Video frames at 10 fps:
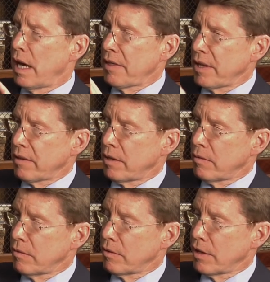I think that
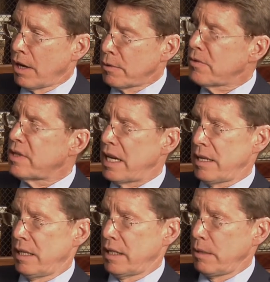
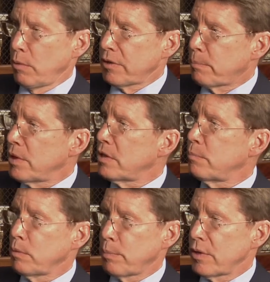understanding that he was a
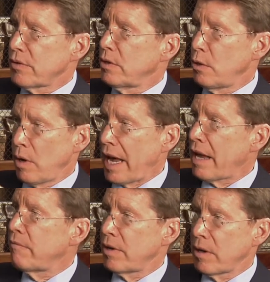principled person who
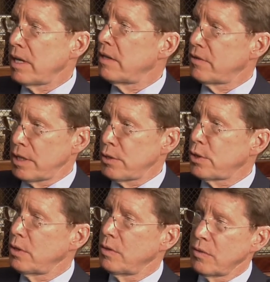had various
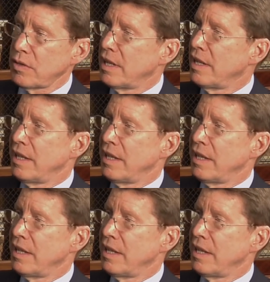issues